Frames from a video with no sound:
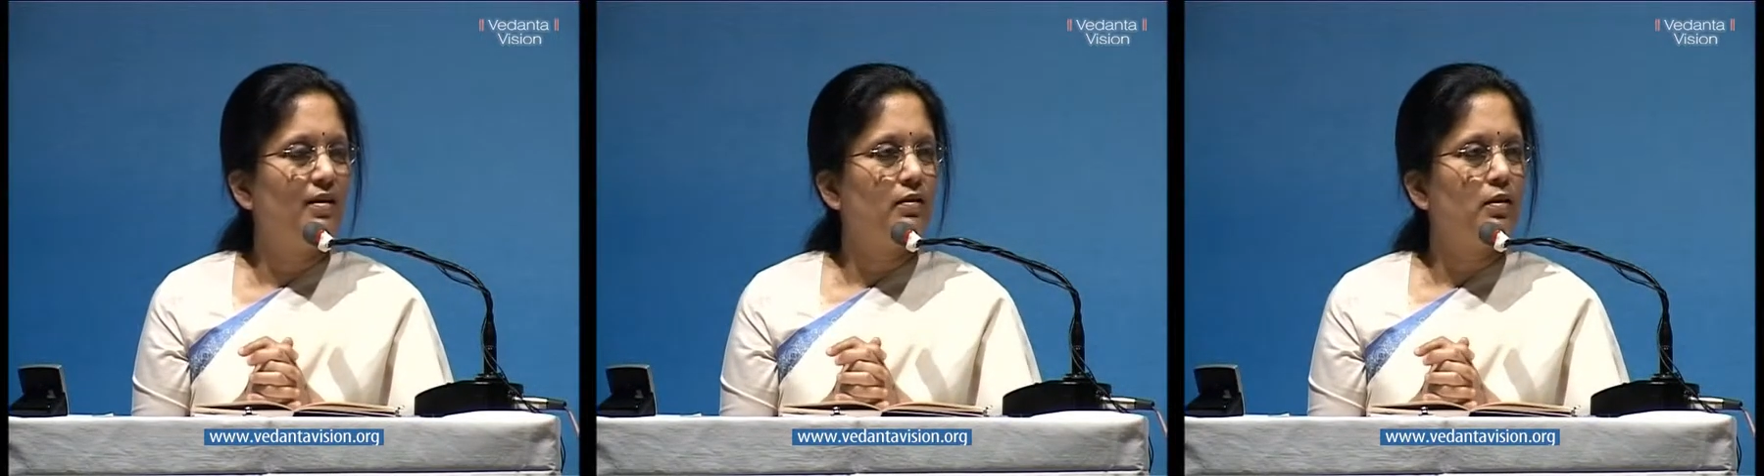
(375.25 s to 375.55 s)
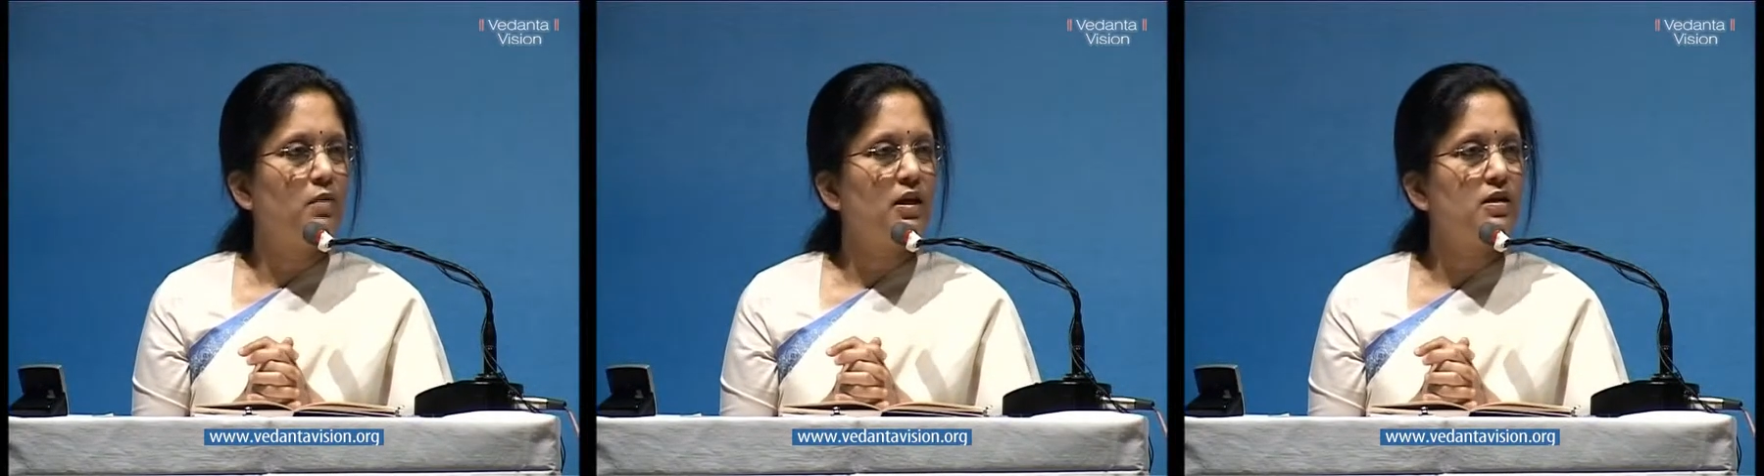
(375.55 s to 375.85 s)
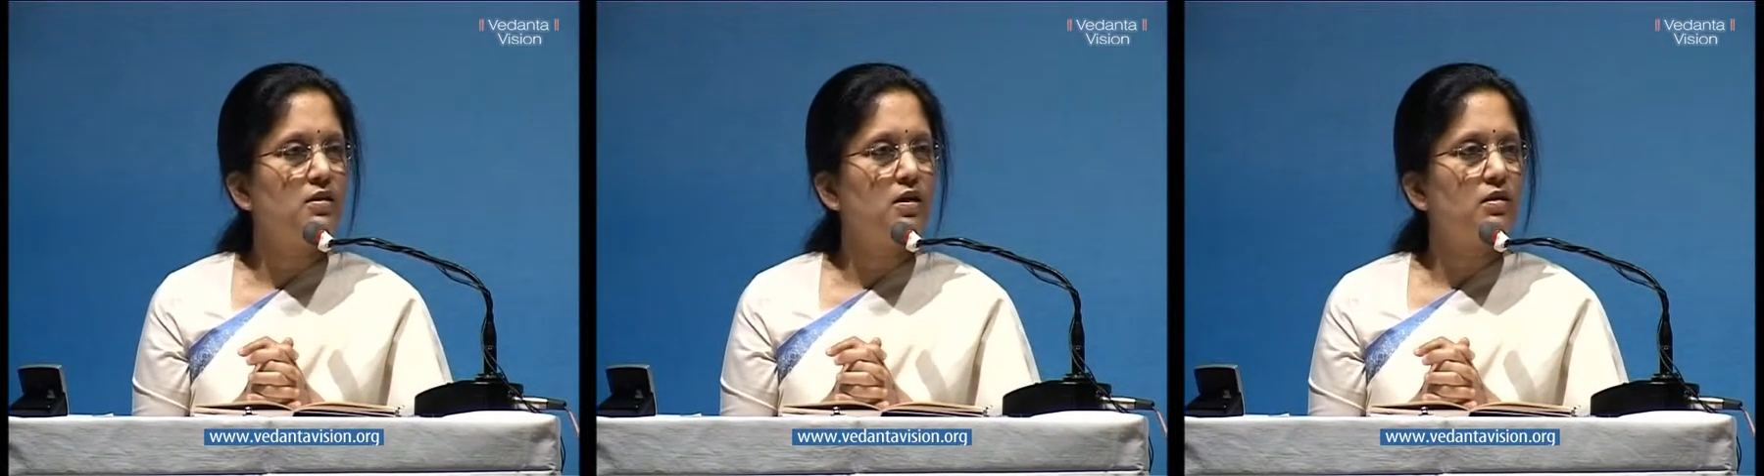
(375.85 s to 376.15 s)
The
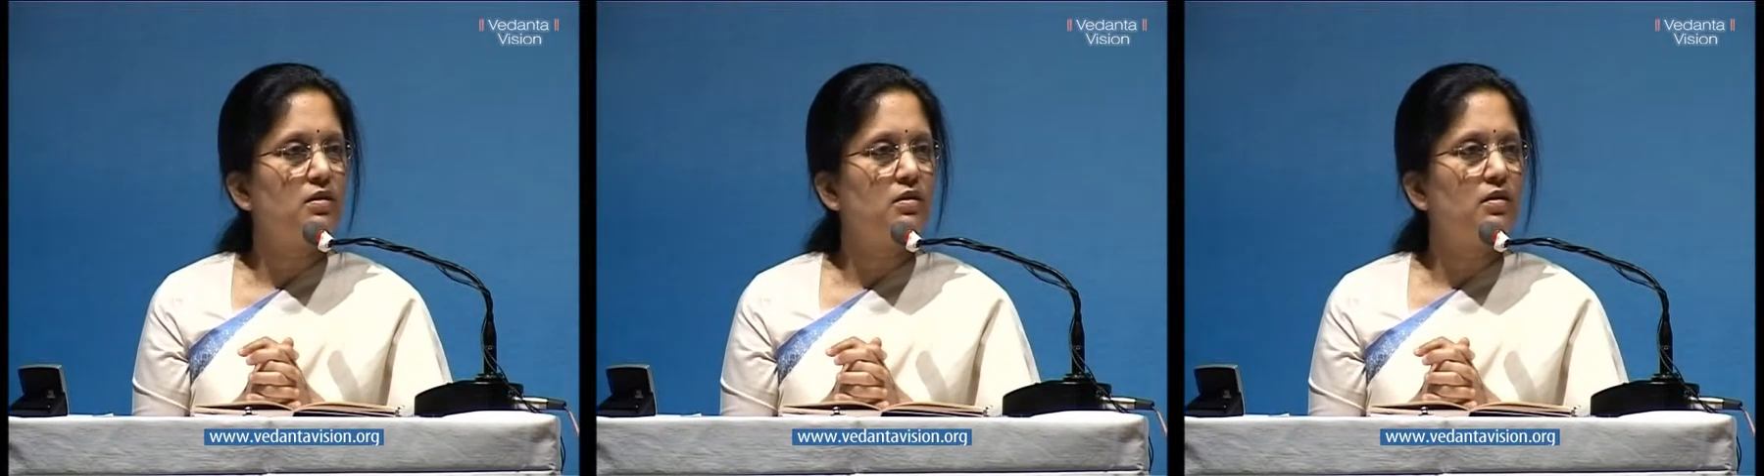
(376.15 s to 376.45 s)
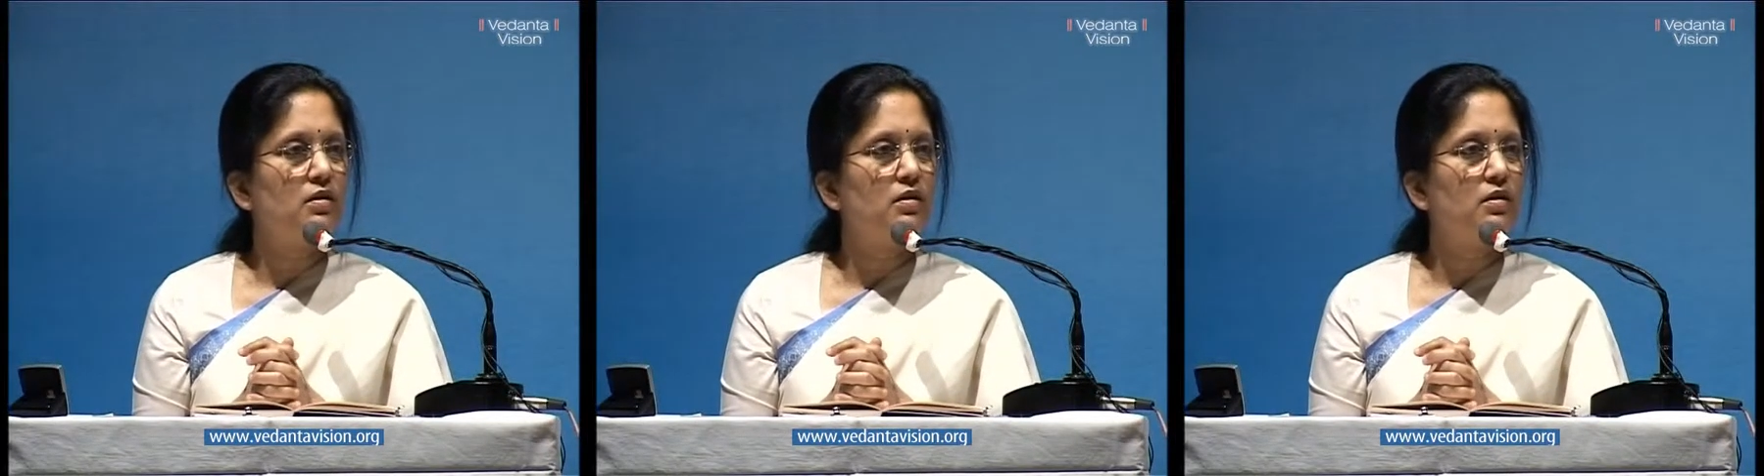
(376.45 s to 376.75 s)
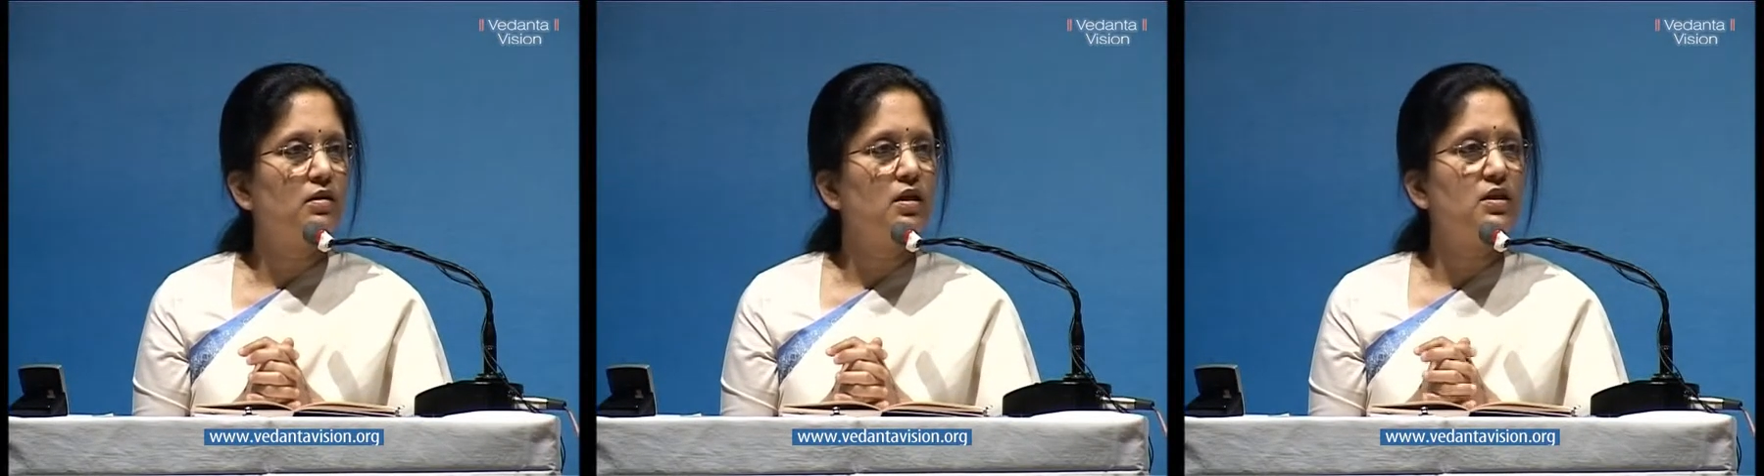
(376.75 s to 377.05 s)
mother says,
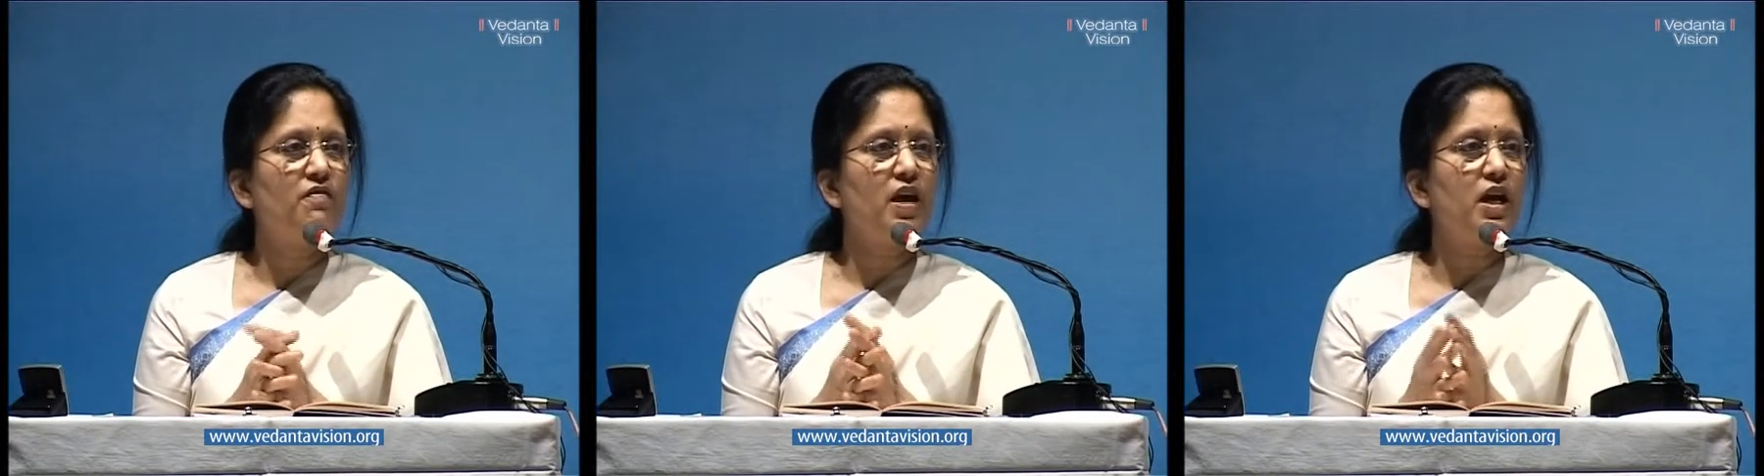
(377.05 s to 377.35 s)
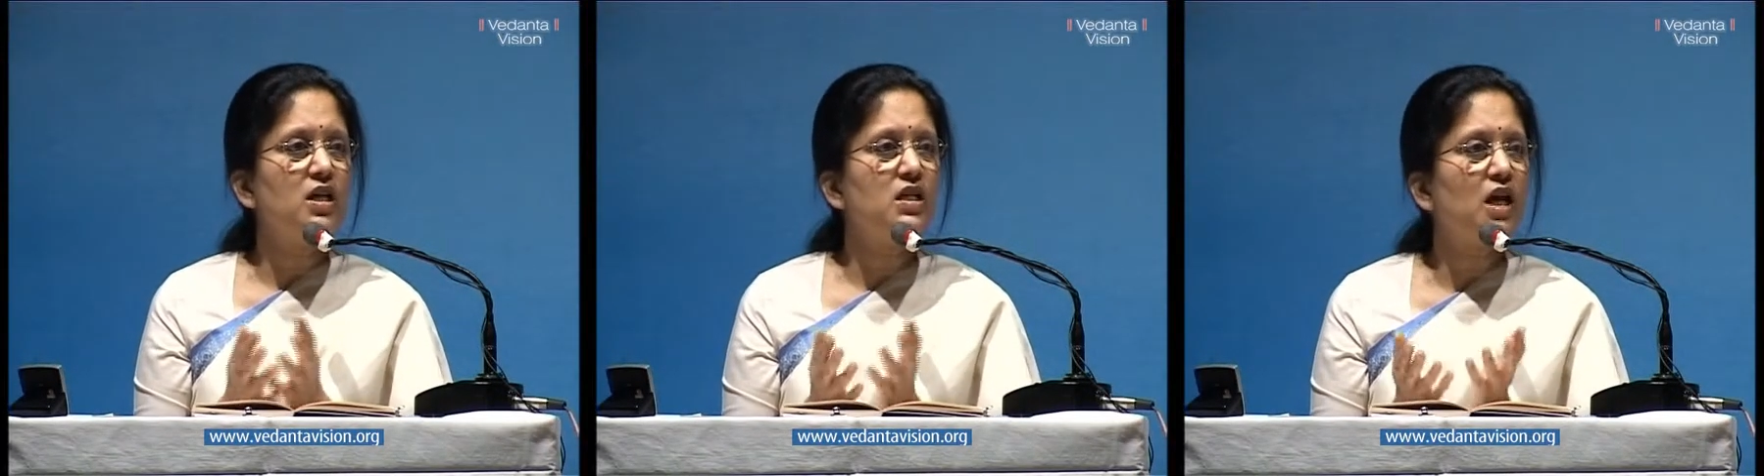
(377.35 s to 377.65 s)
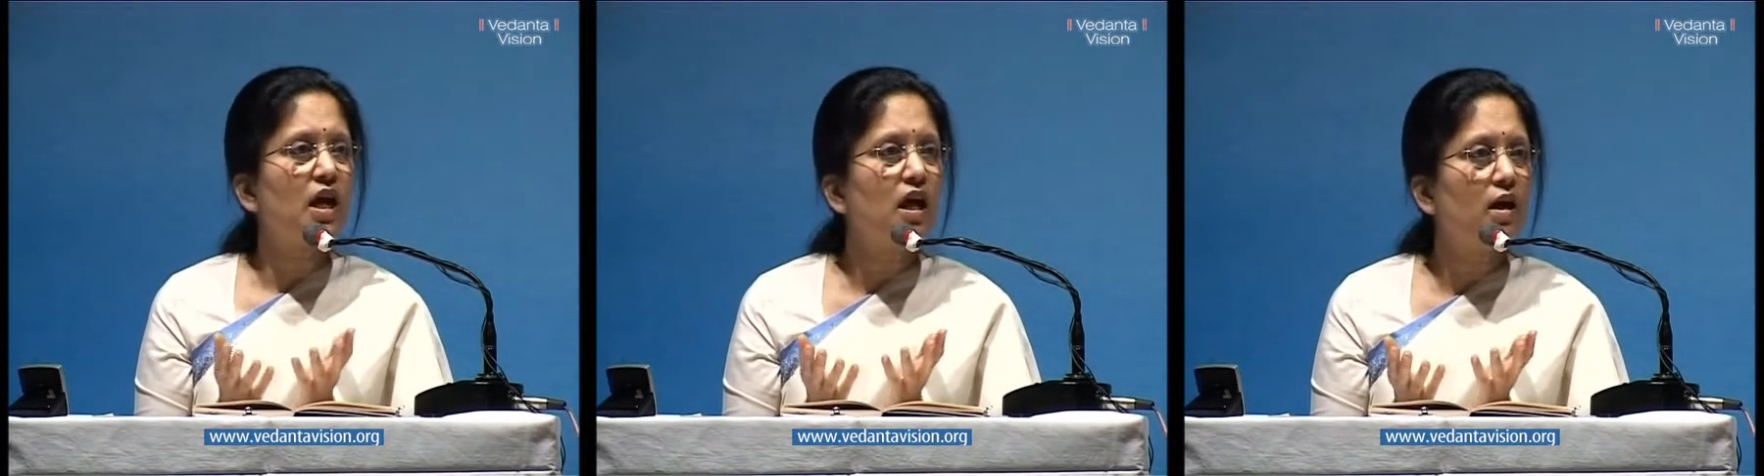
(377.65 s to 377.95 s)
"It's vacant
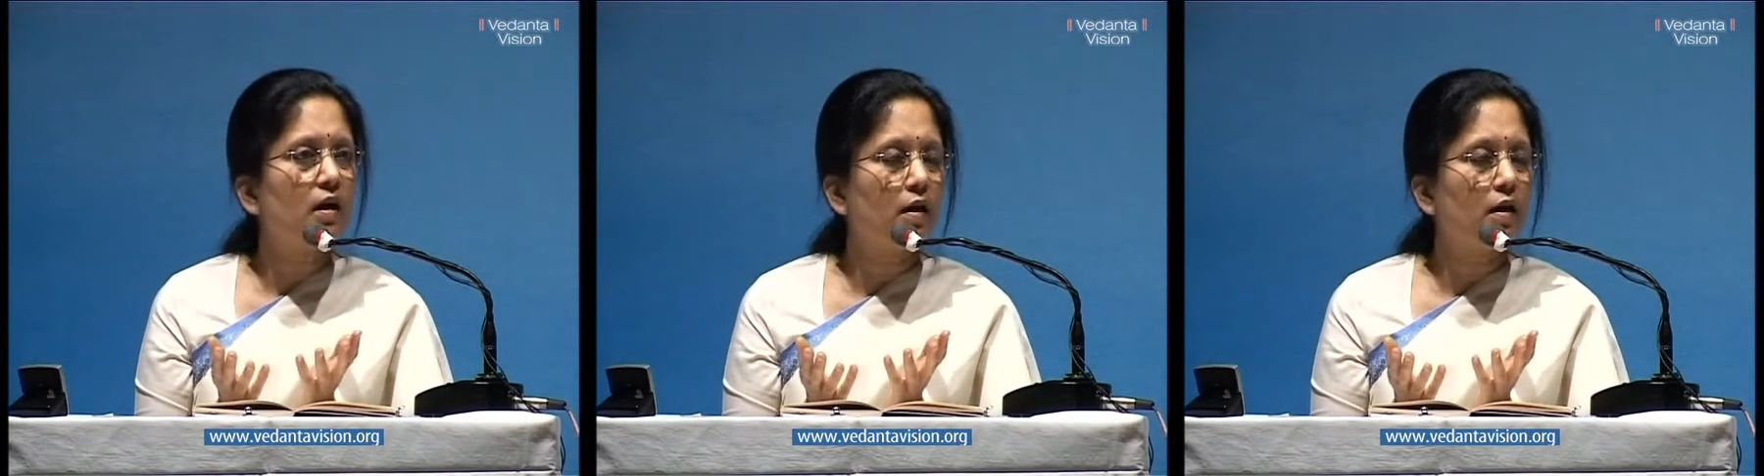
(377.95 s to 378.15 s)
air,